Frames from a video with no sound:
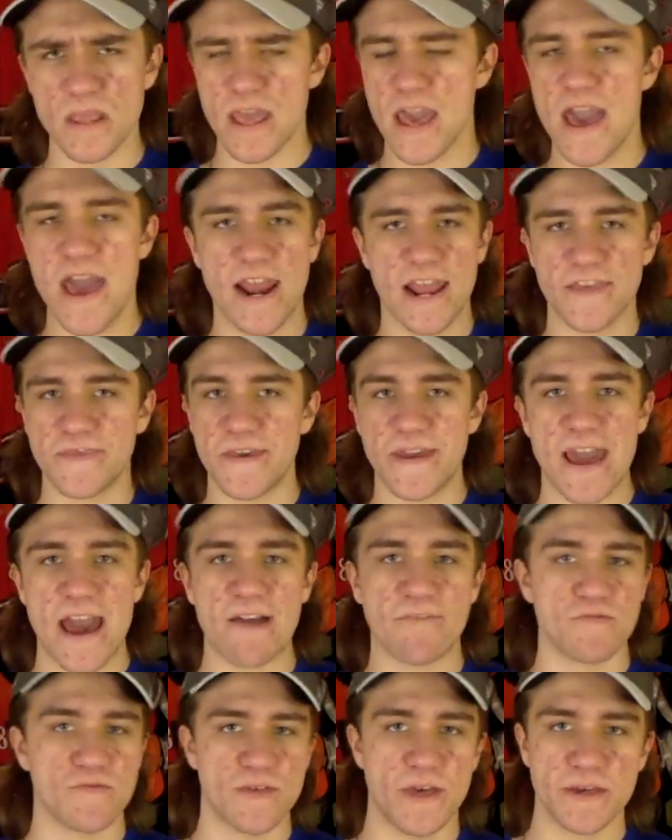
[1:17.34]
Anything
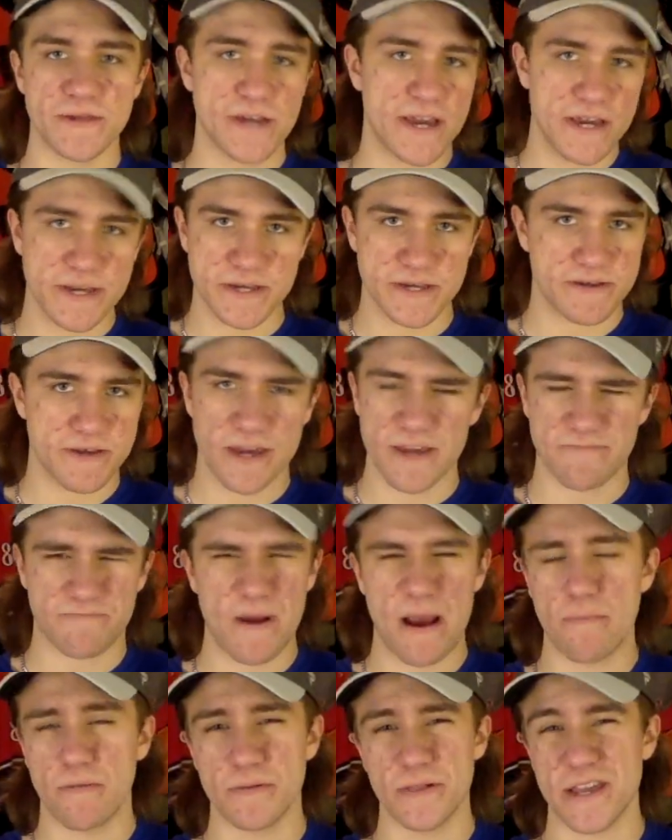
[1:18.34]
after this is
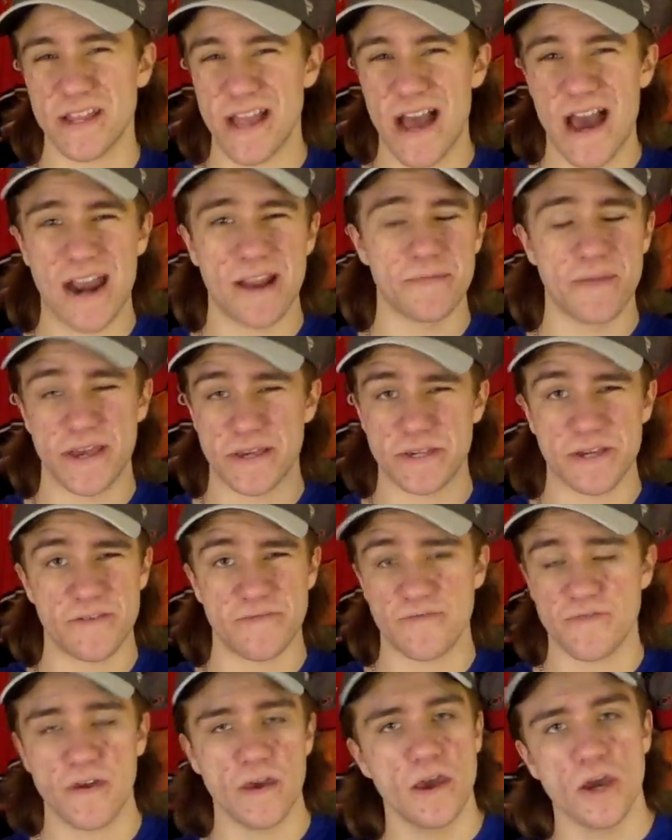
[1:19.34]
probably not, unless
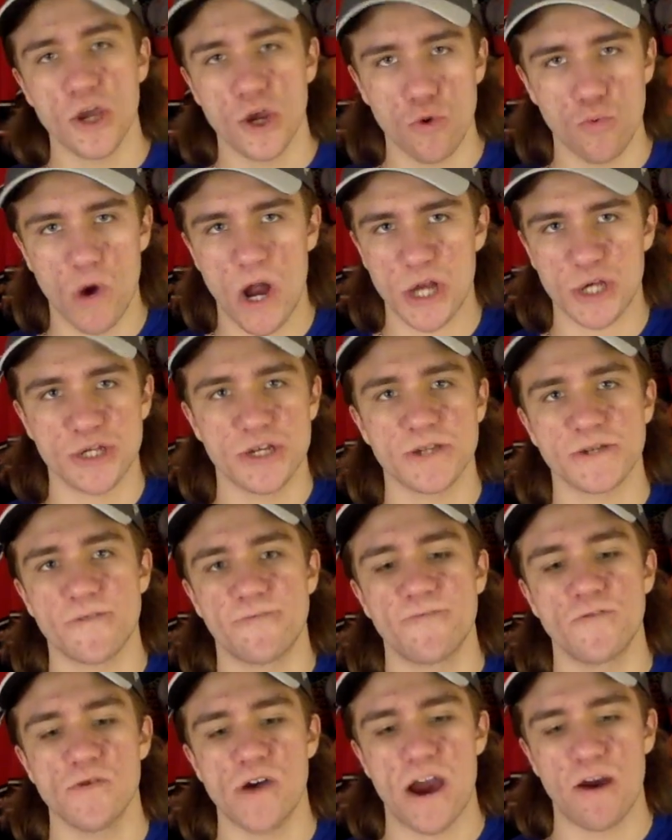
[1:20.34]
if you're watching this a
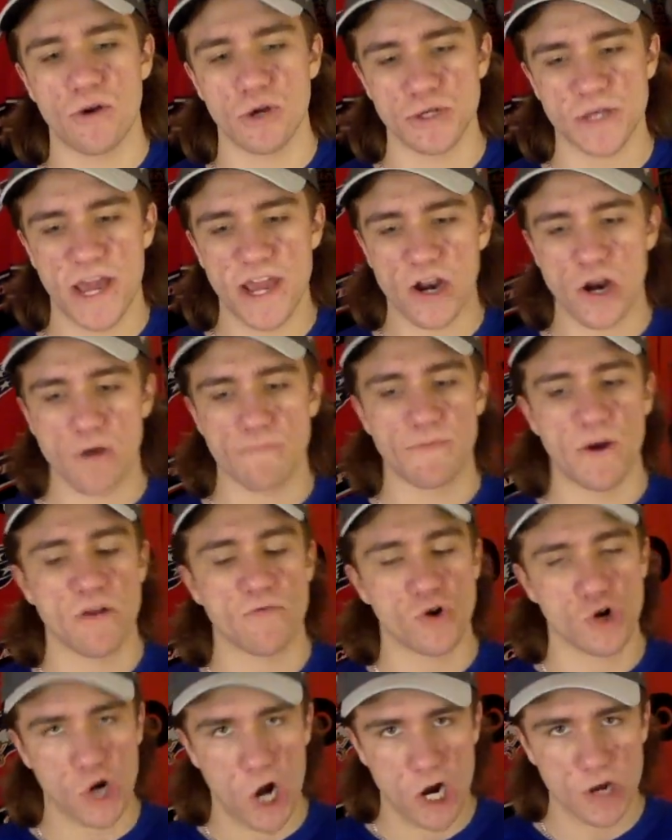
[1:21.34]
few hours later. But
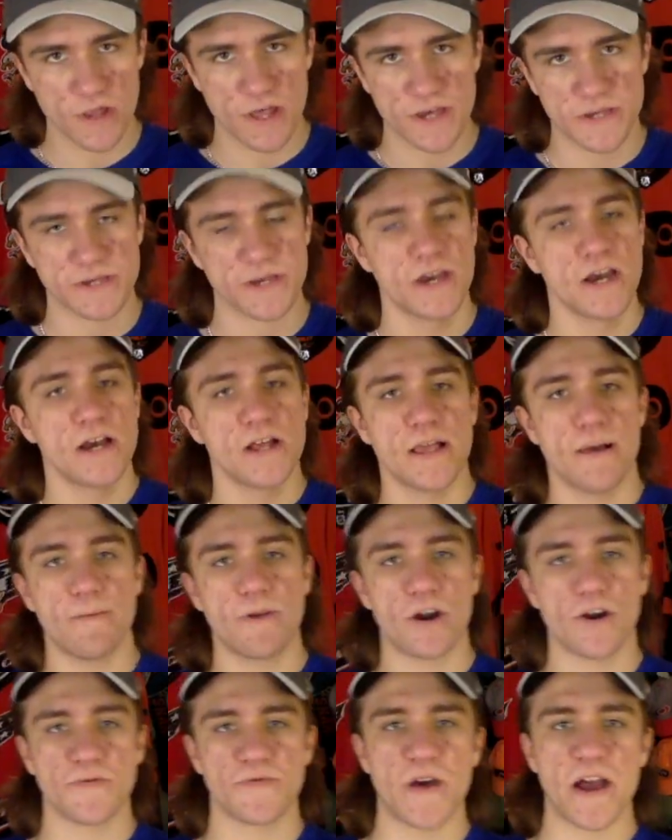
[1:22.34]
regardless, let
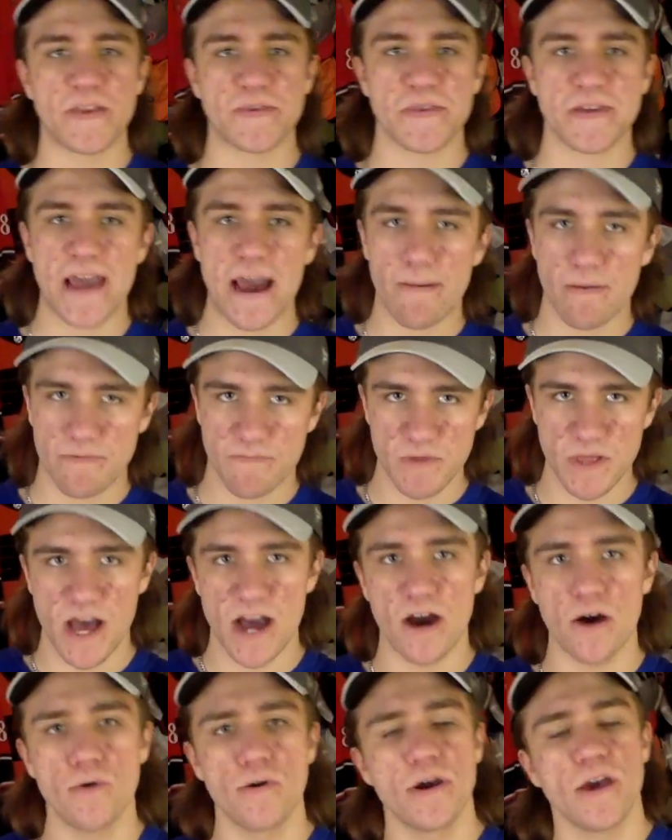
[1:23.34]
me know your thoughts in the comments
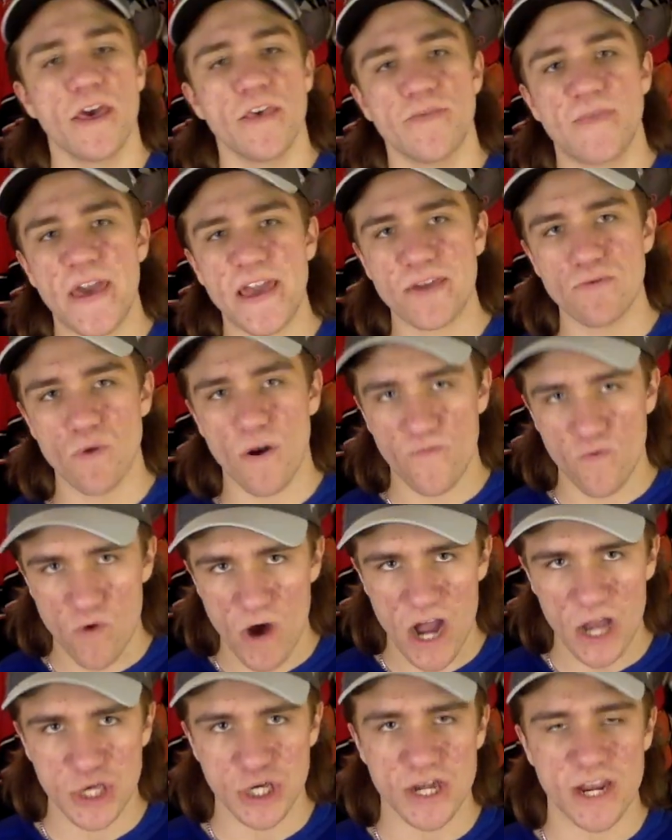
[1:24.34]
below. Thank you all for
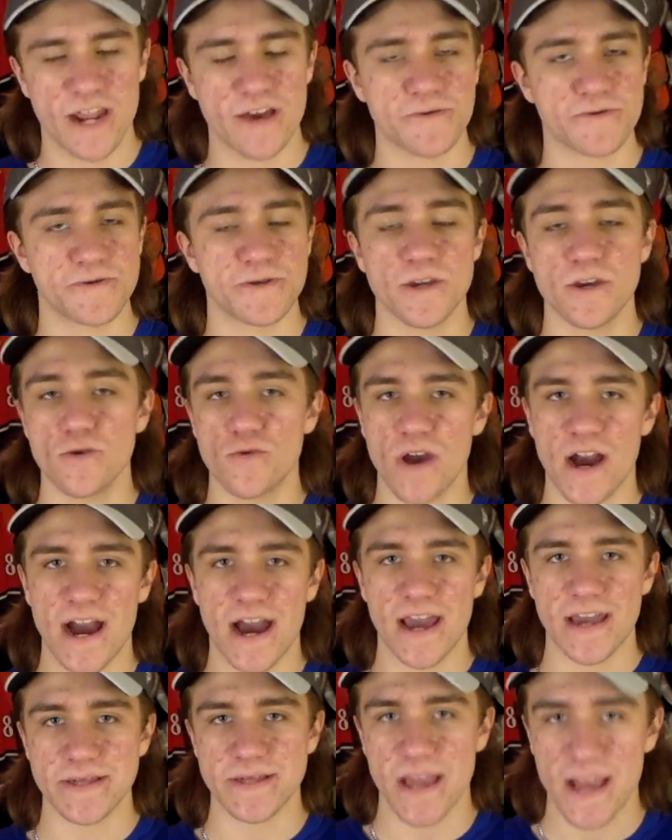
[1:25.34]
watching, and I'll see you
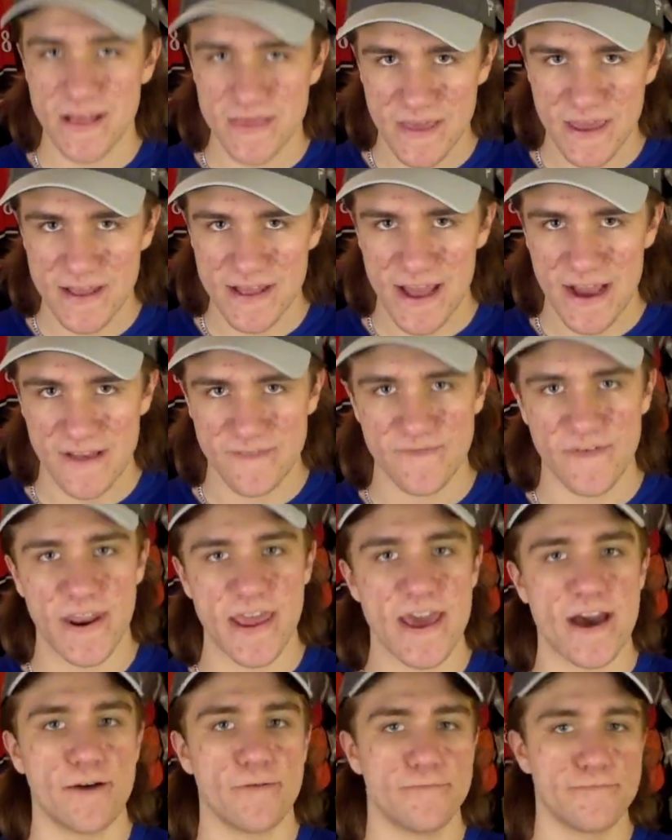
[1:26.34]
guys in the next
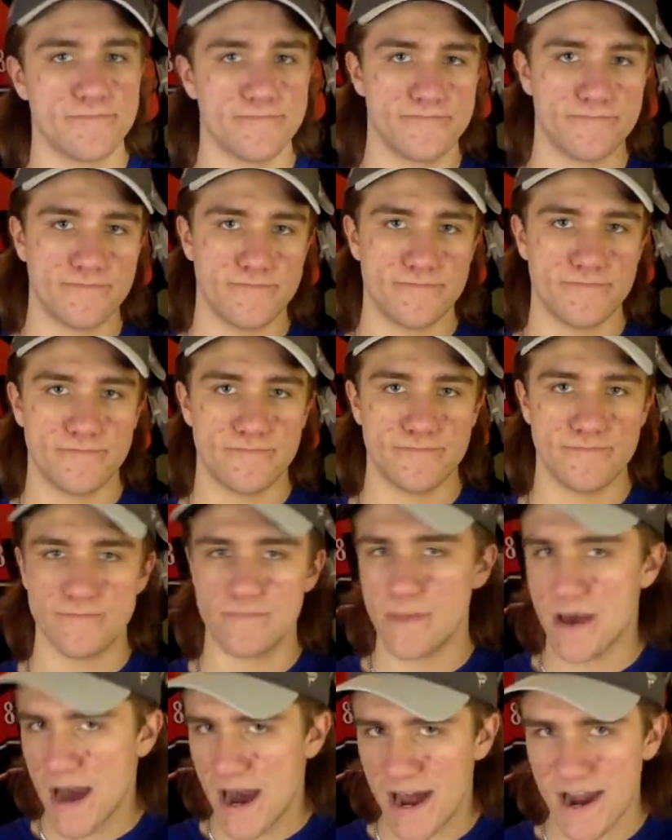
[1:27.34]
video.
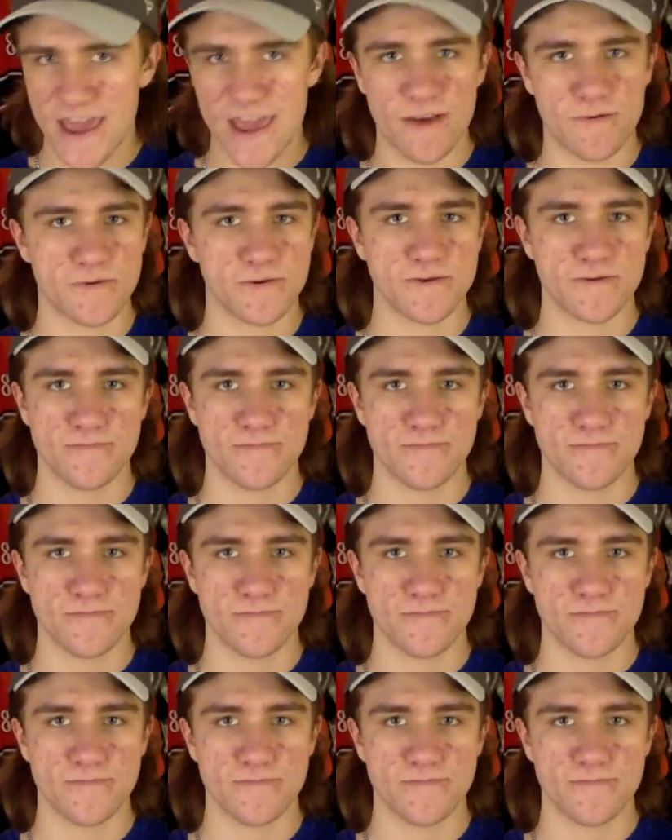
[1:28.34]
Adios.